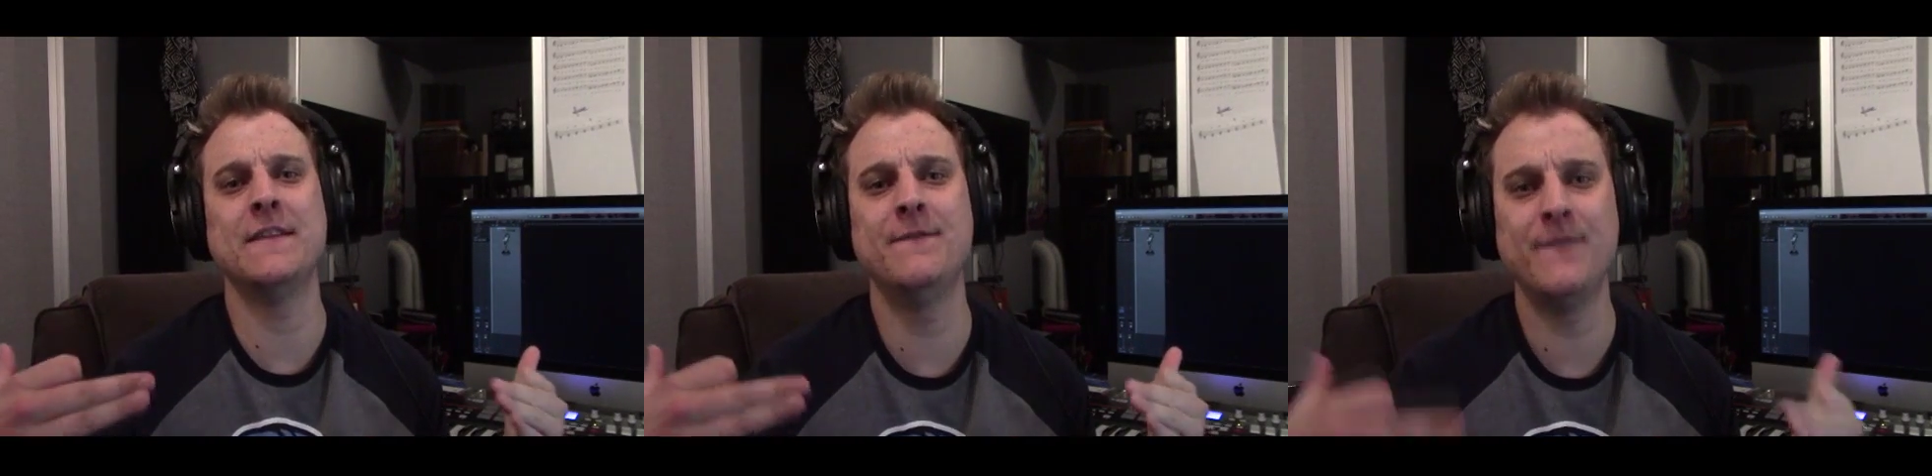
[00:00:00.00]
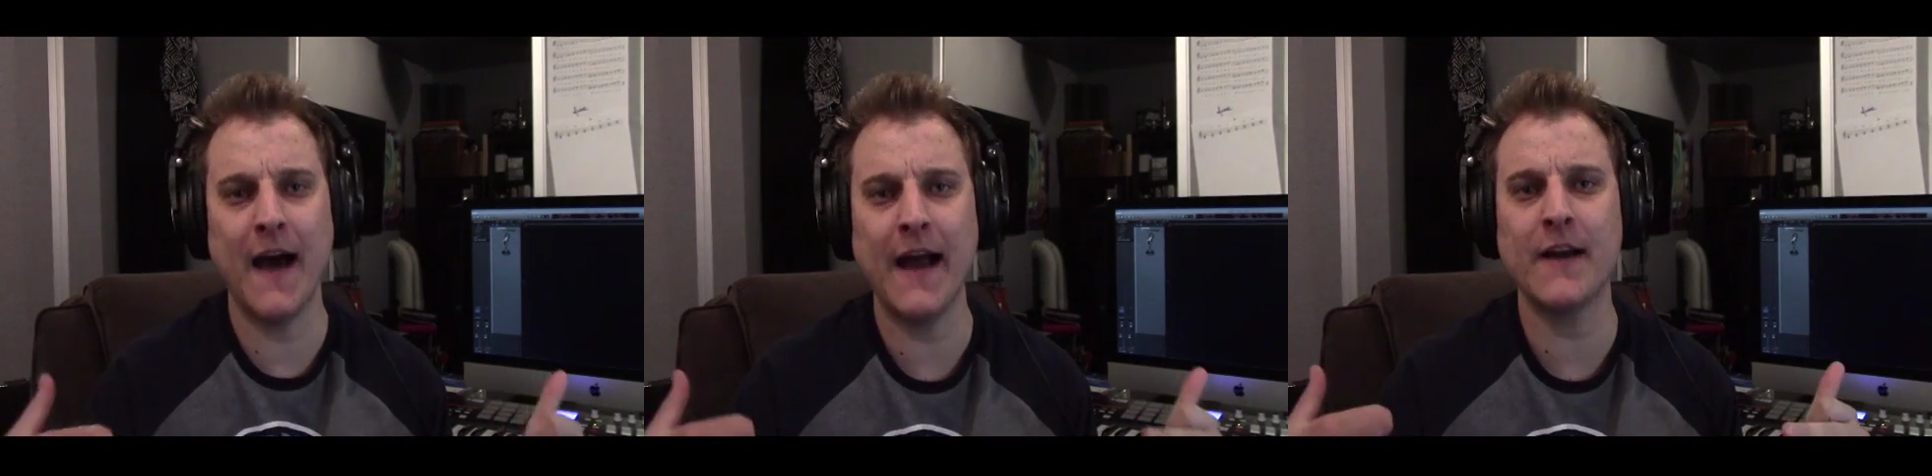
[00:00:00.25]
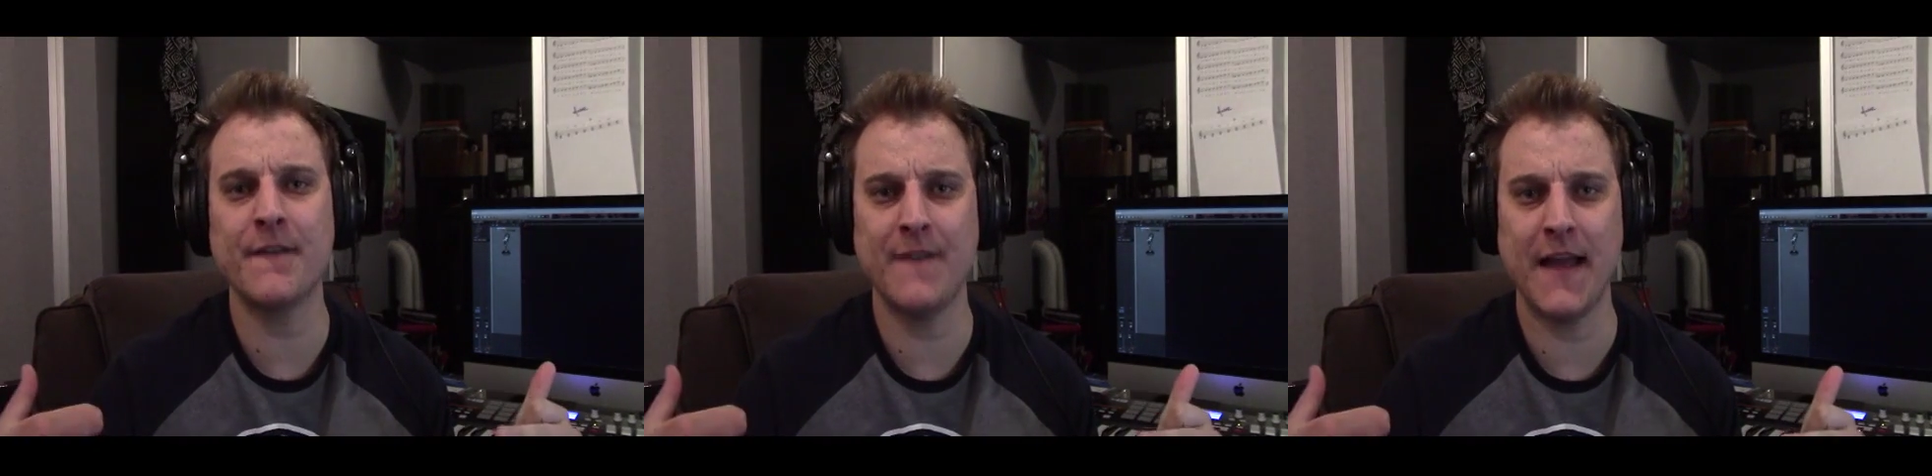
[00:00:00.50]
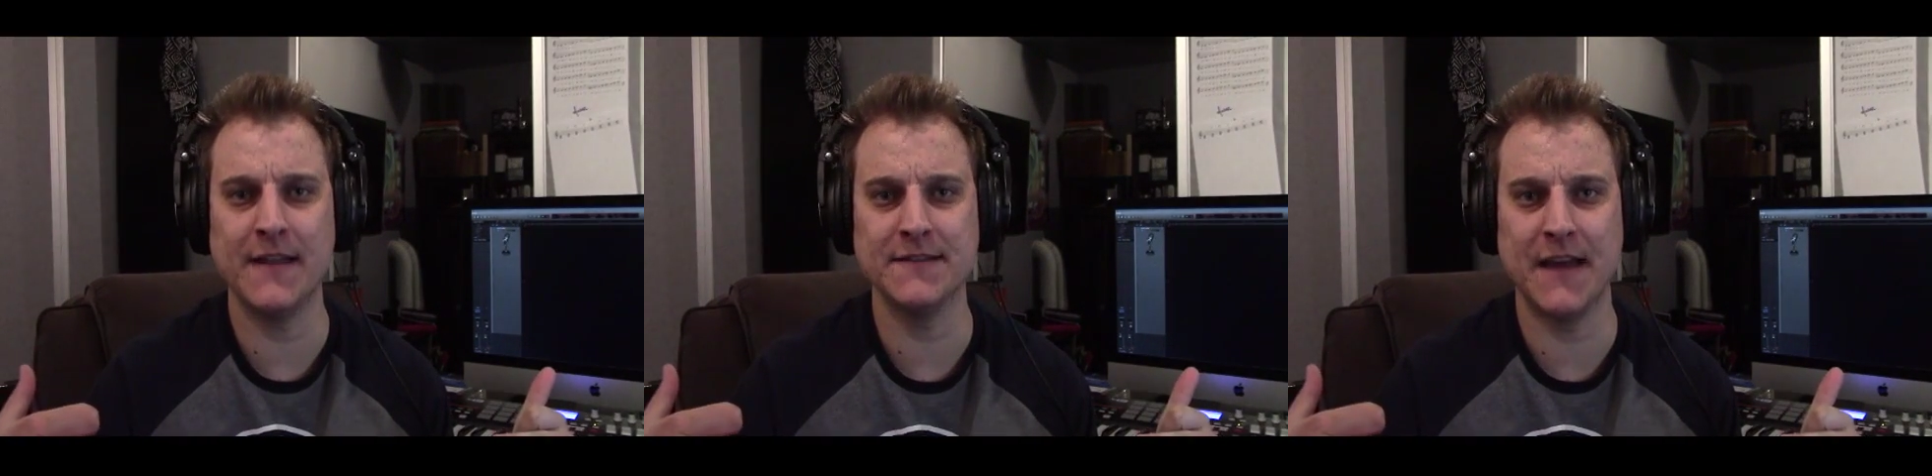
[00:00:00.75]
and Fire
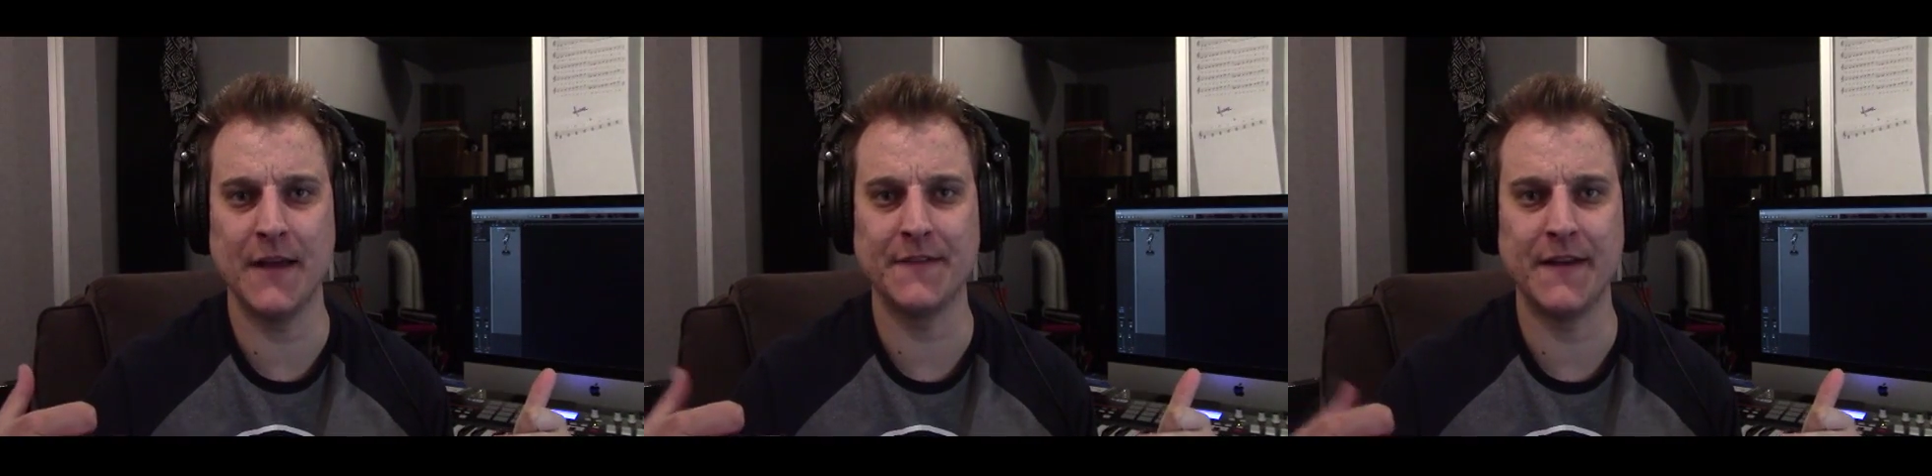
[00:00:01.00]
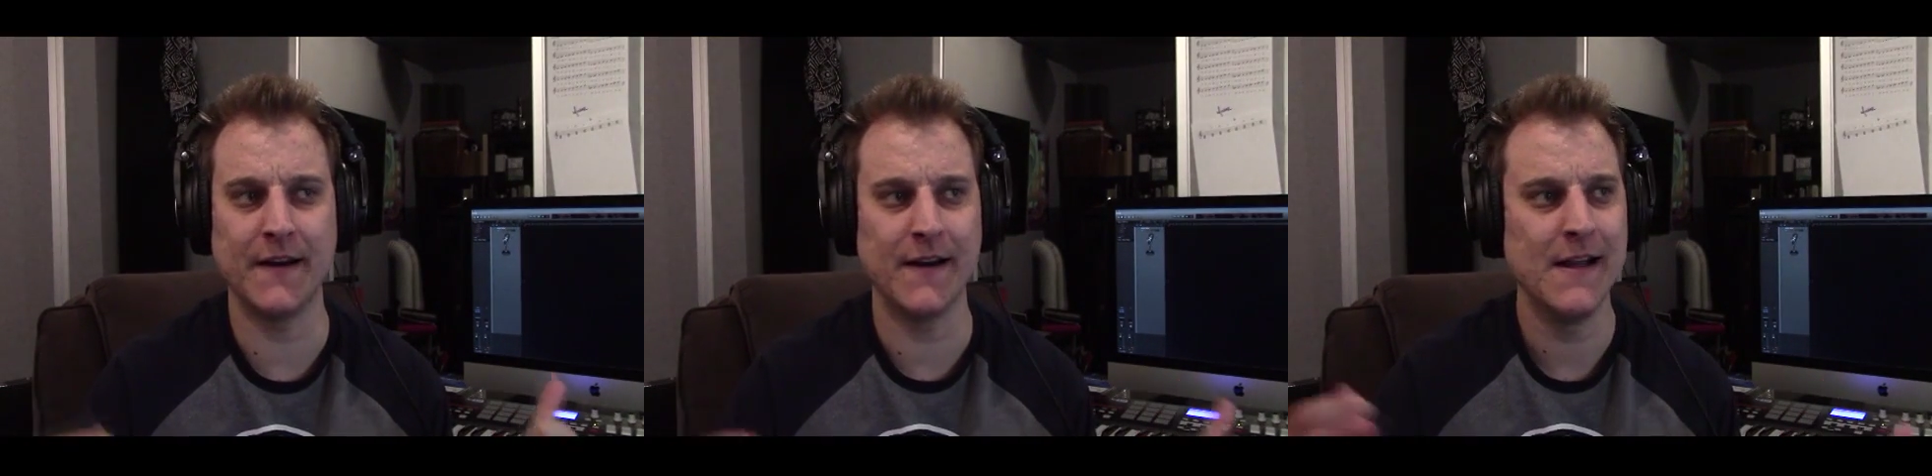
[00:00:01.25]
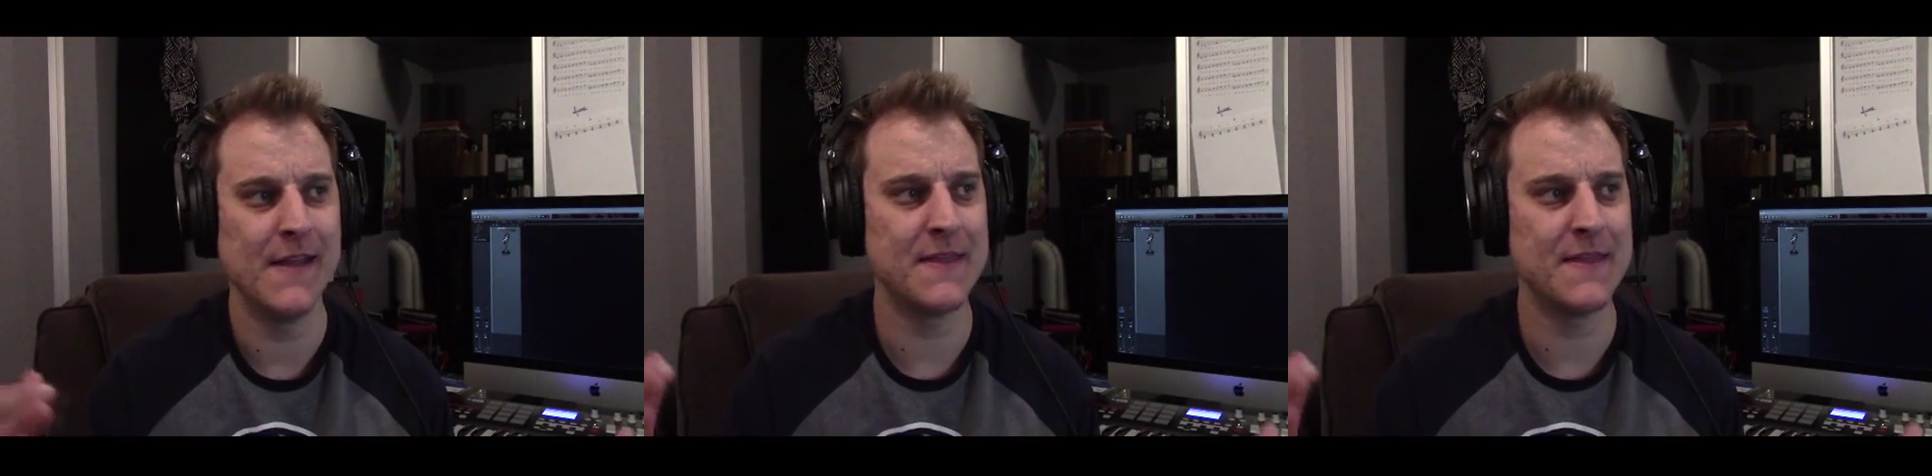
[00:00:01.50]
fans out there,